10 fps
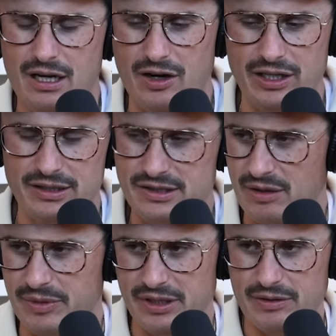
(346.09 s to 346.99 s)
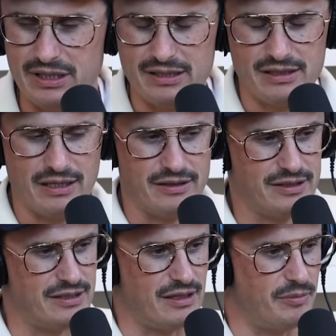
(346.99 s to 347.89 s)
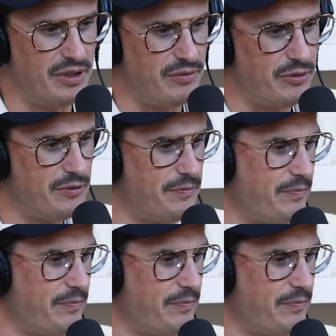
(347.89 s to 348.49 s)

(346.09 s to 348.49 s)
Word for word: All right, let's jump into it. Let's get it. It's unbelievable.